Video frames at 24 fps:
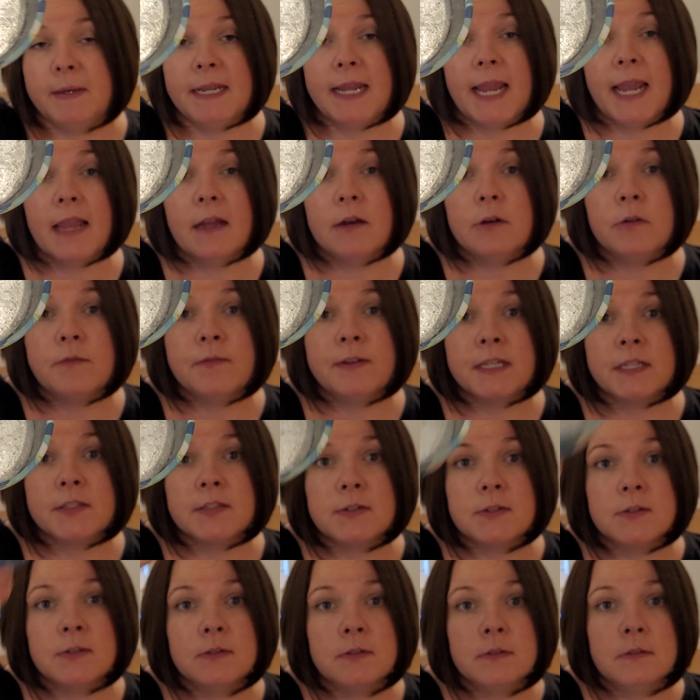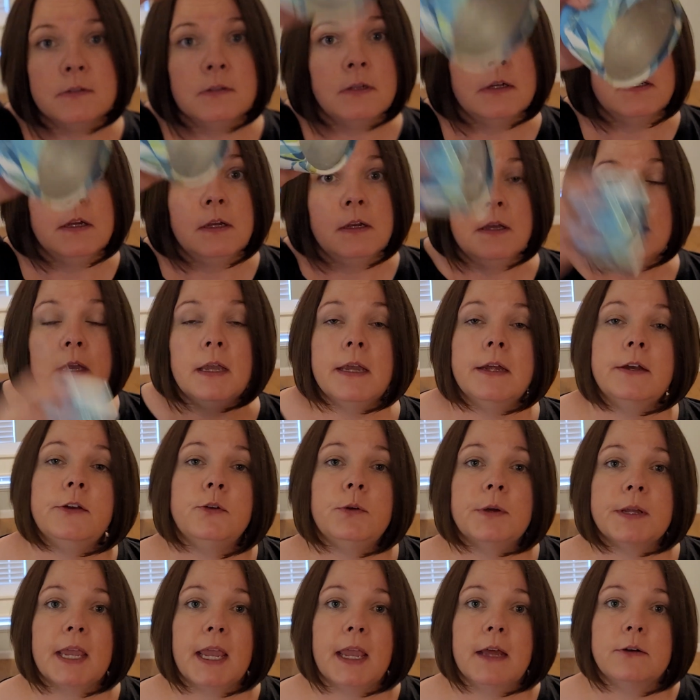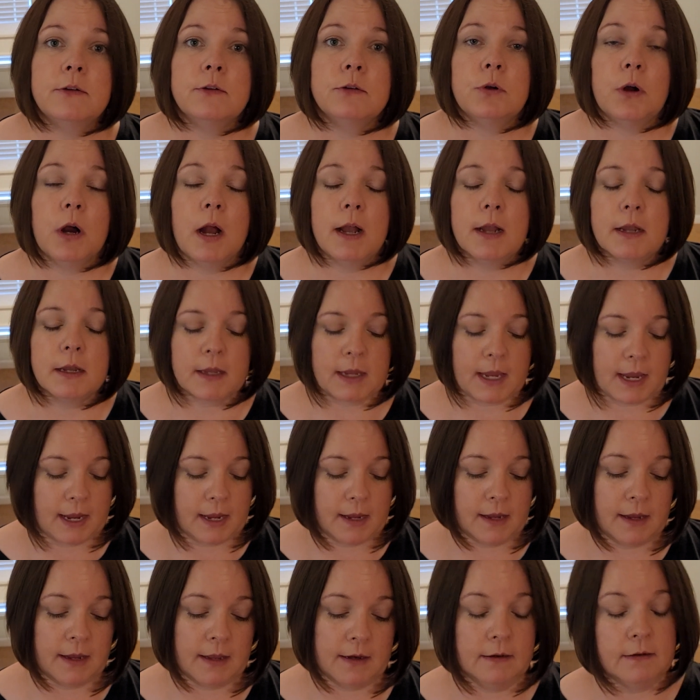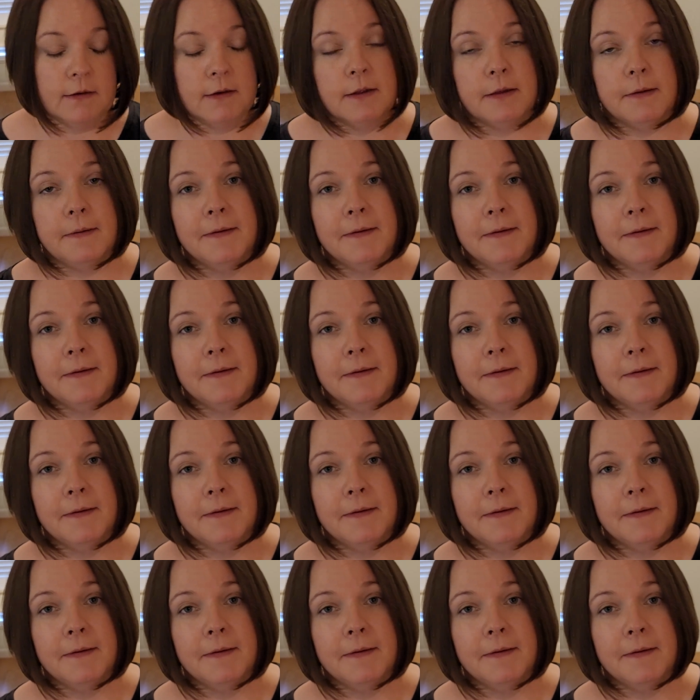candle vessel, into a candle crock, and